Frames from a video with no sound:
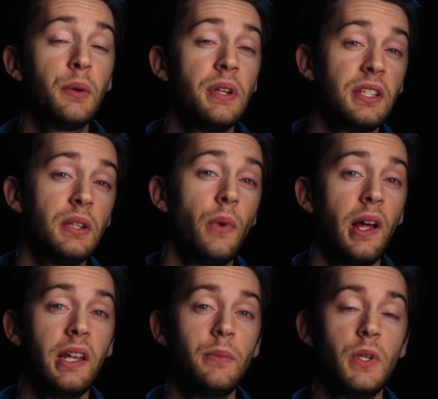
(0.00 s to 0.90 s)
reason
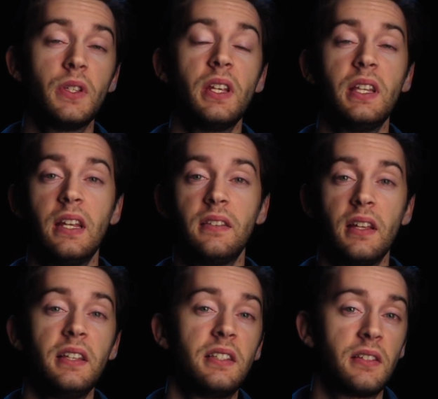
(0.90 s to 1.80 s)
why I'm using the
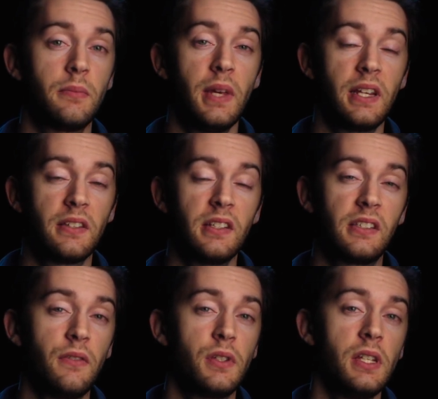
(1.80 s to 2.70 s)
Intelitech Mega
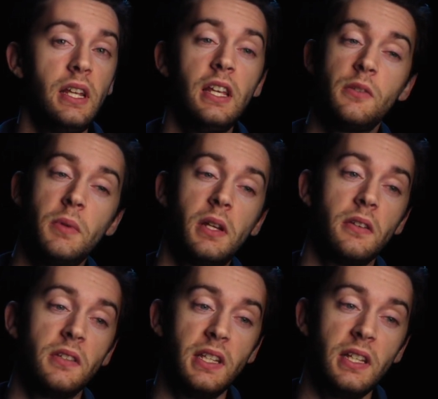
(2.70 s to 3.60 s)
6FC is
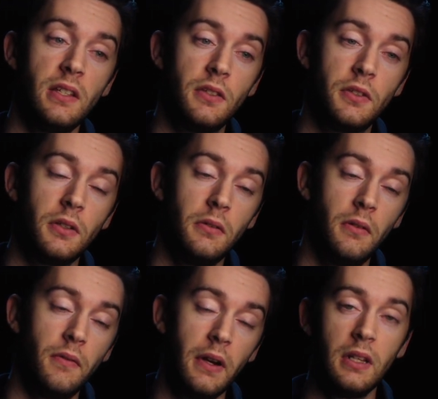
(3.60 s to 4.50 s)
because it is
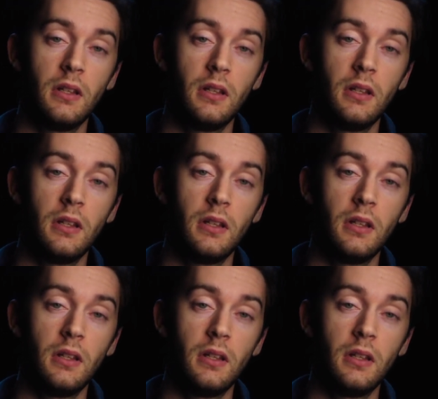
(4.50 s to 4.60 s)
very